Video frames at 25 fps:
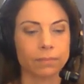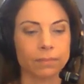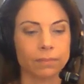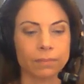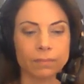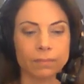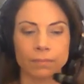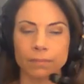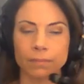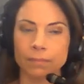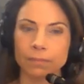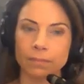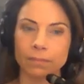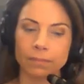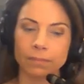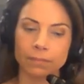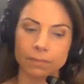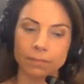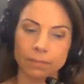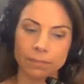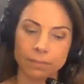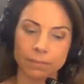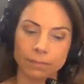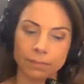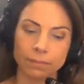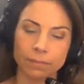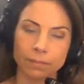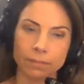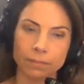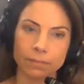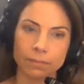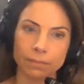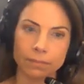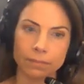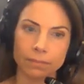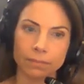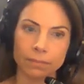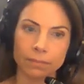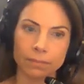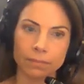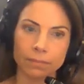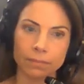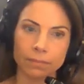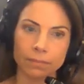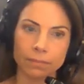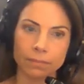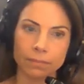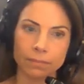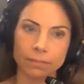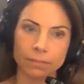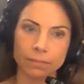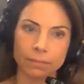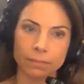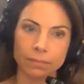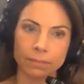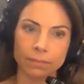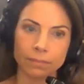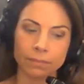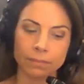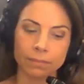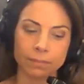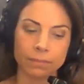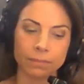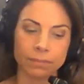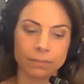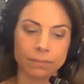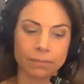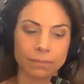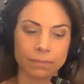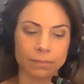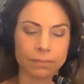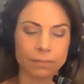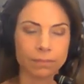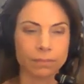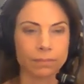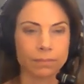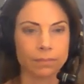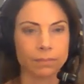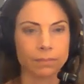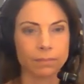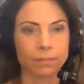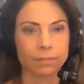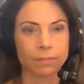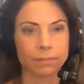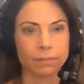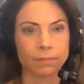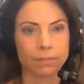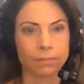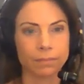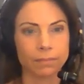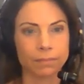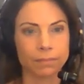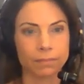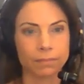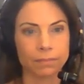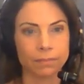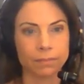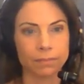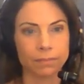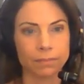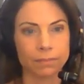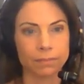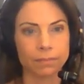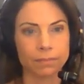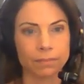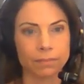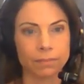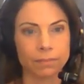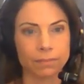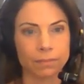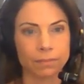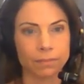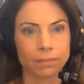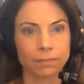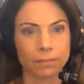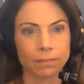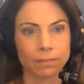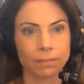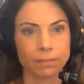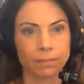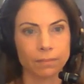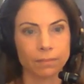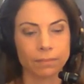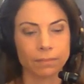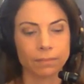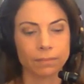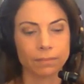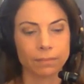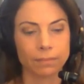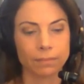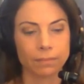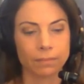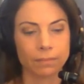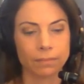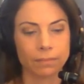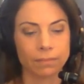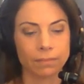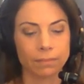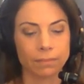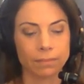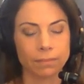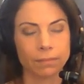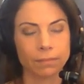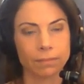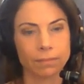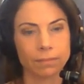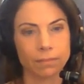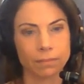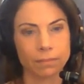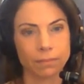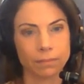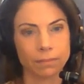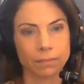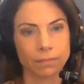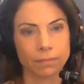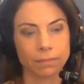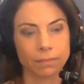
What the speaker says: This person isn't speaking.